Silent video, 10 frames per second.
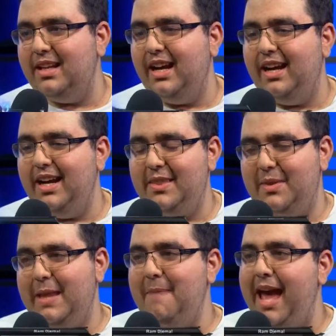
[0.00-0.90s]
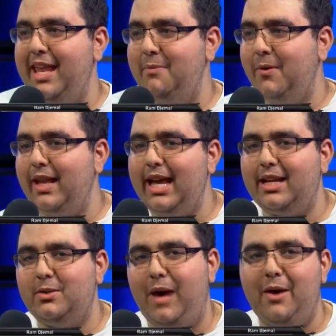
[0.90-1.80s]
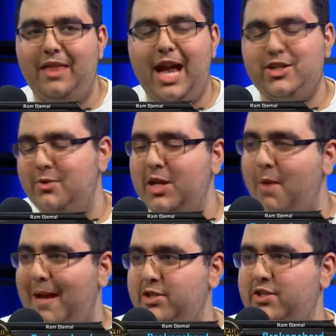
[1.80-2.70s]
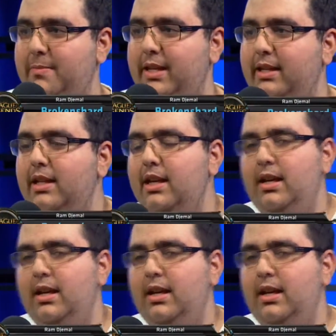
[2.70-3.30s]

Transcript: And when they banned it, we were like, wow, they actually read our minds or something.